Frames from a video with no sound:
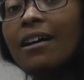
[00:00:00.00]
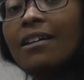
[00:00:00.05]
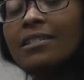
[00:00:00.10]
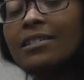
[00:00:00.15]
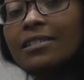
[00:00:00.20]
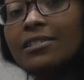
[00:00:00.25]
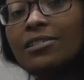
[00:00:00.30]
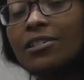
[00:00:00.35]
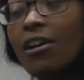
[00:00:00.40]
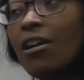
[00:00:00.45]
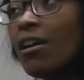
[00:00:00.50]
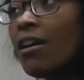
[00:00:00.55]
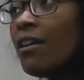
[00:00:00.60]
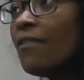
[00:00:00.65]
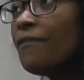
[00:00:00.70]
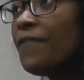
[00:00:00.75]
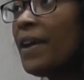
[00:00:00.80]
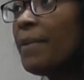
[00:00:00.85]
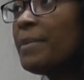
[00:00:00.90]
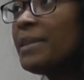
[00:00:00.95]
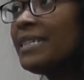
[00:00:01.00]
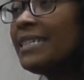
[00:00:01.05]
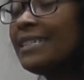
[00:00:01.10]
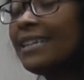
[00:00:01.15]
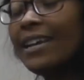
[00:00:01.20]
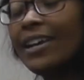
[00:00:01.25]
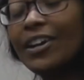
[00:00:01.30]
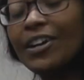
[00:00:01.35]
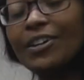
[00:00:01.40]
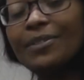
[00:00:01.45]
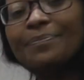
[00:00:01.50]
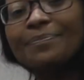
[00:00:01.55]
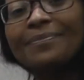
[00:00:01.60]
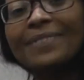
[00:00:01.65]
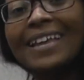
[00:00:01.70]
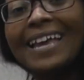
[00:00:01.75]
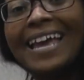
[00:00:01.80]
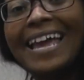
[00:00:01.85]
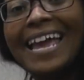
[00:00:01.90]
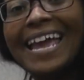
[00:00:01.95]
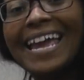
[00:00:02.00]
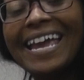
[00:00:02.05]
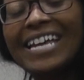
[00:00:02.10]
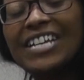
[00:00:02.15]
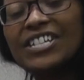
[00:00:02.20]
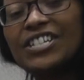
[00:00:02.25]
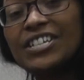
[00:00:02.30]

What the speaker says: star, famous singer, and